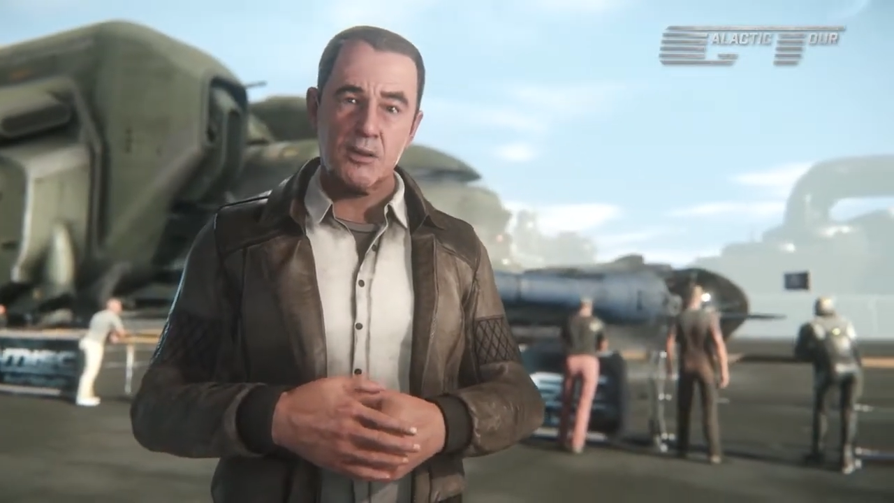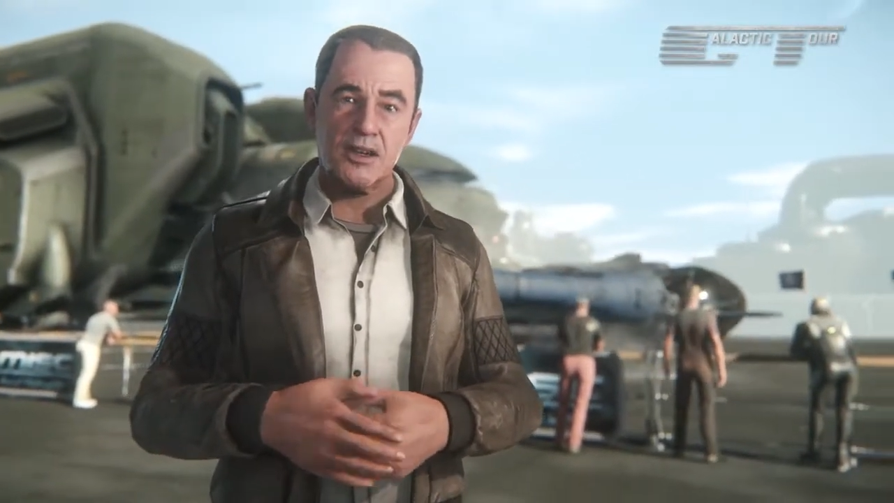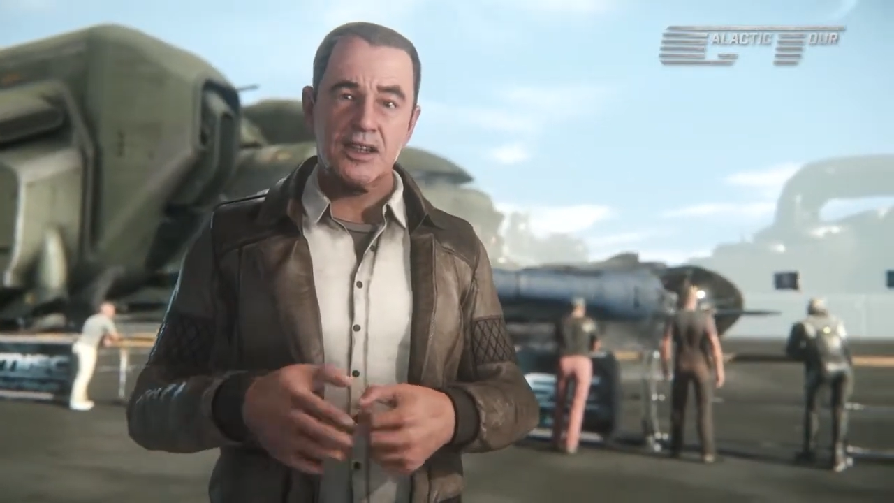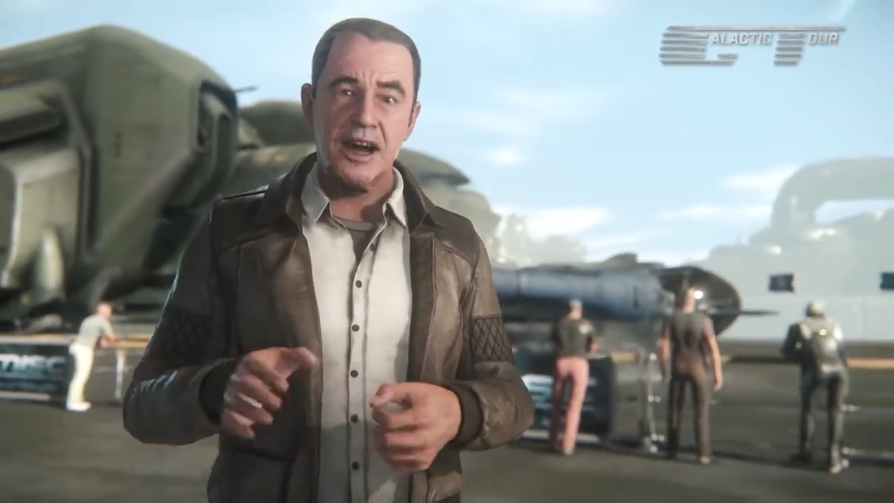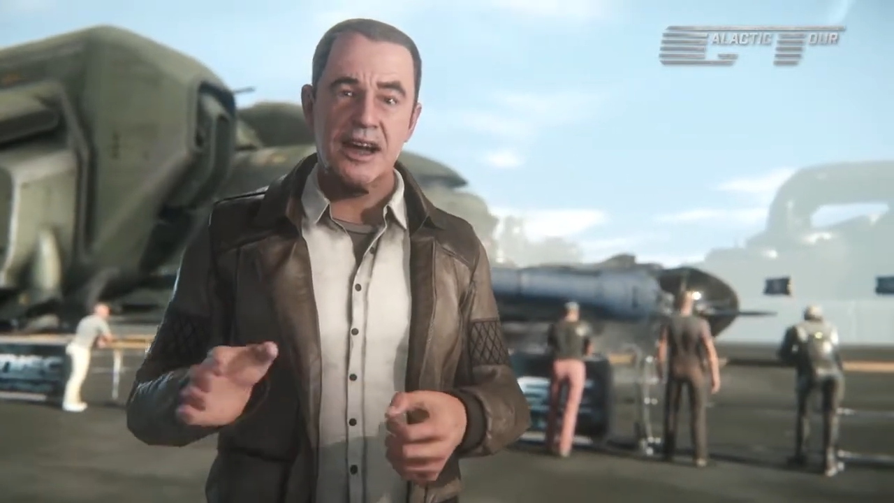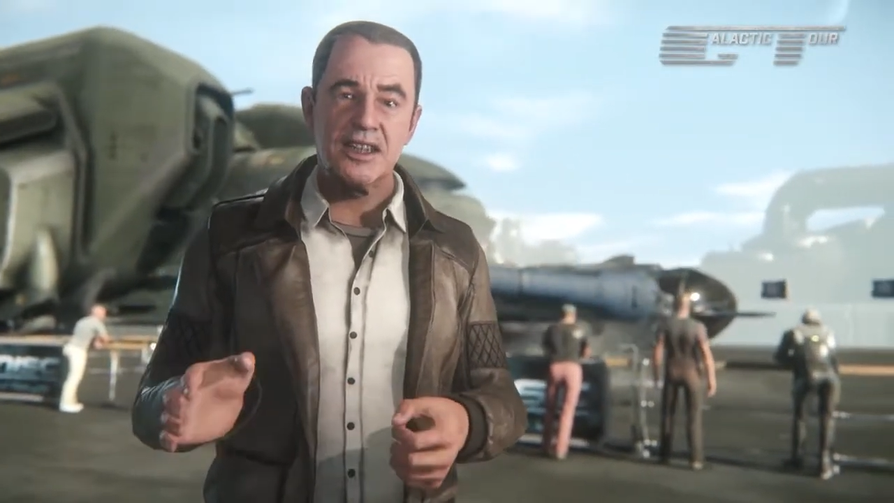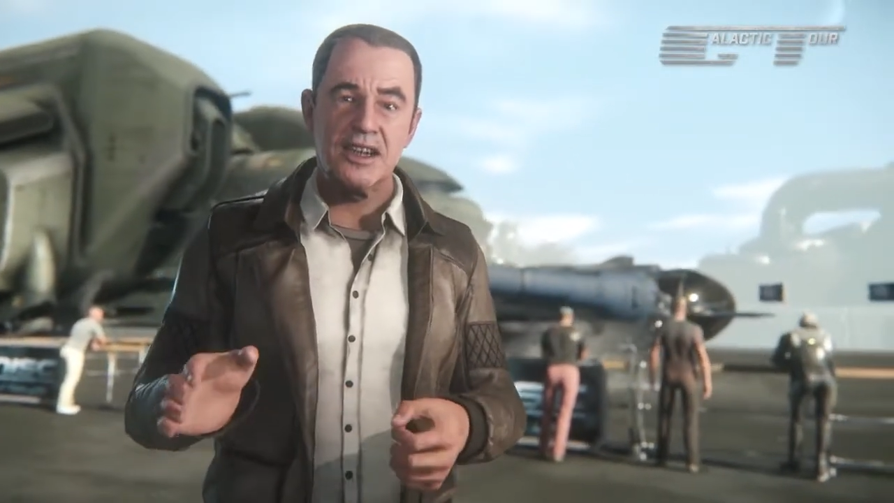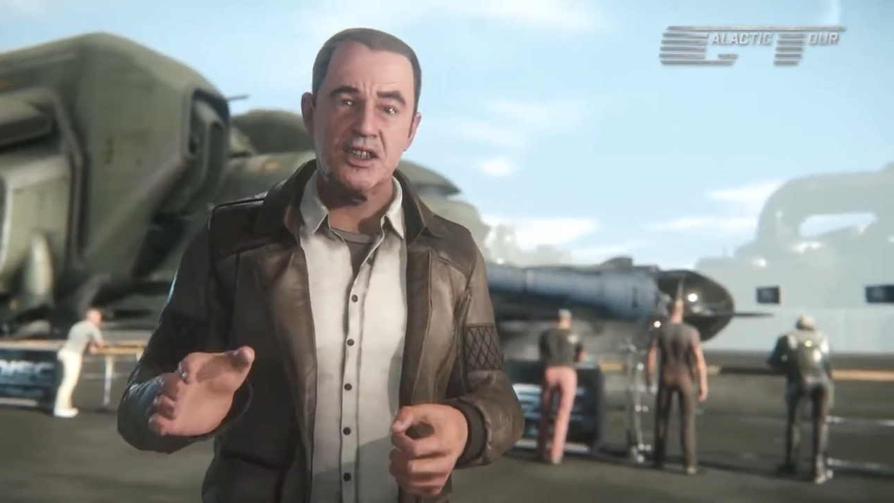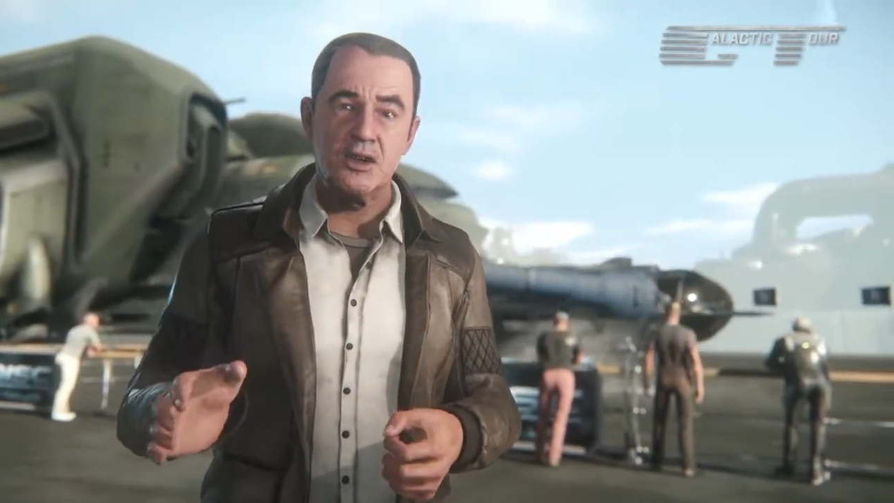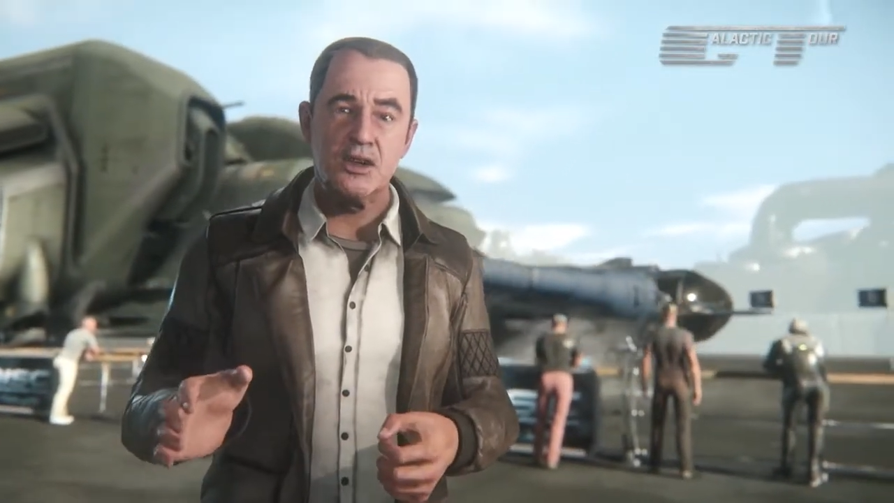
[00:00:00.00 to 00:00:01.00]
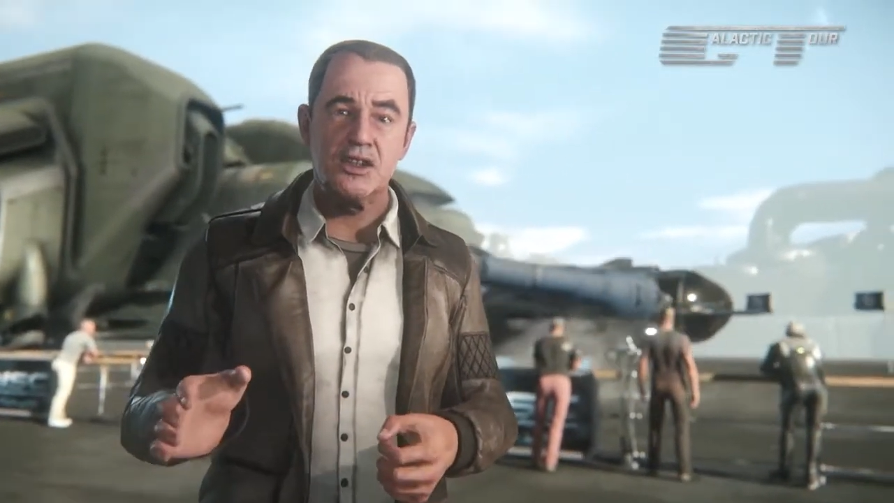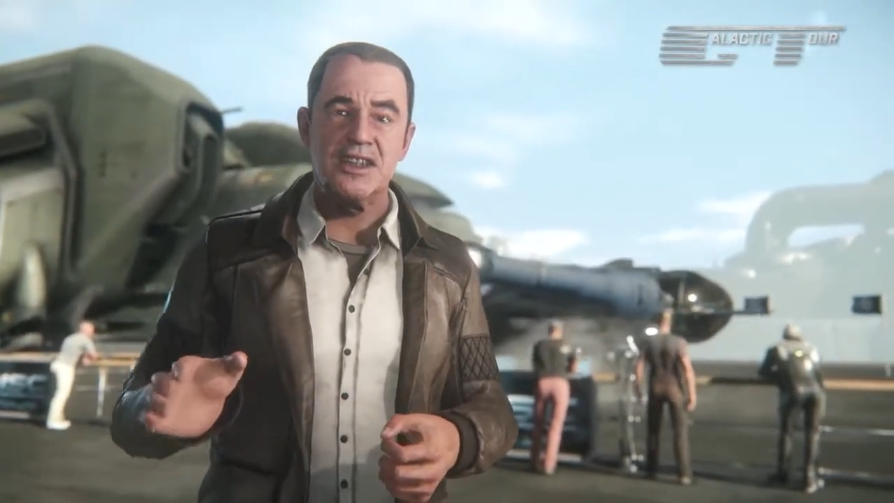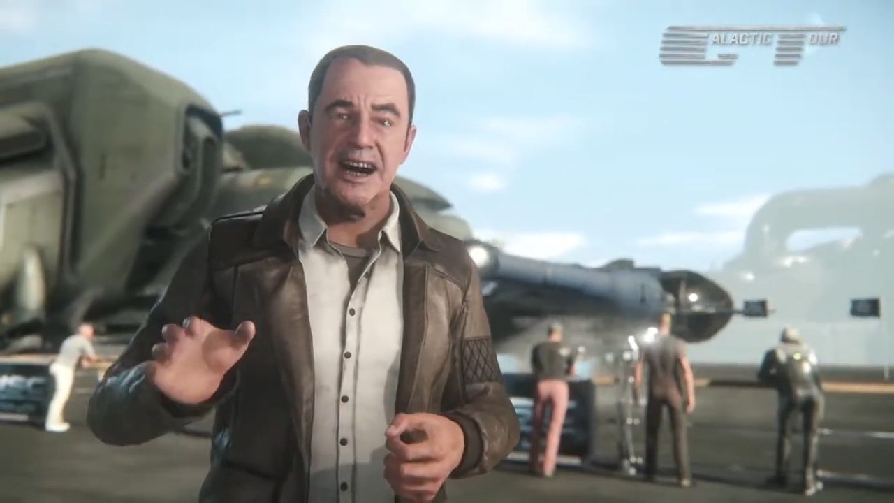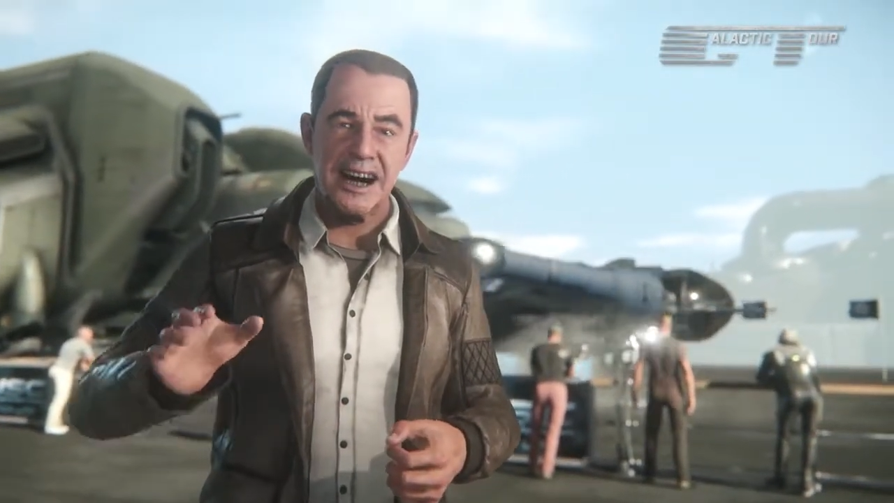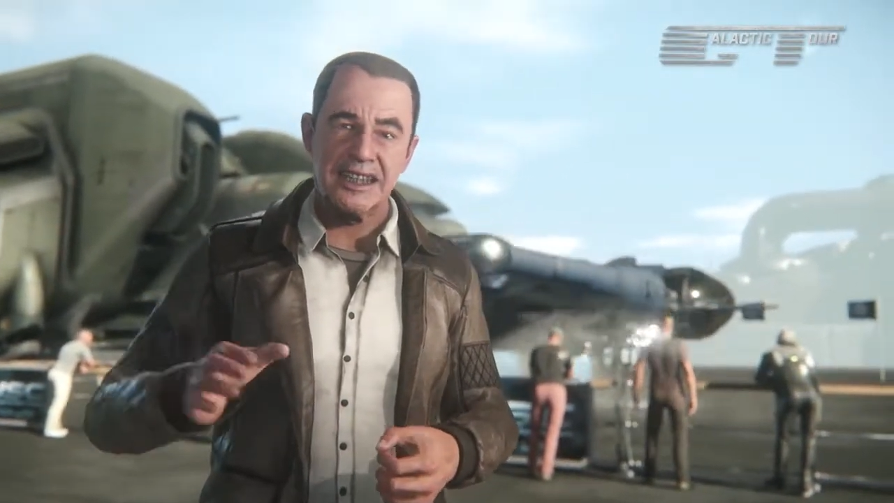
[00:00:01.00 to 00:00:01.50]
when Galactic Tours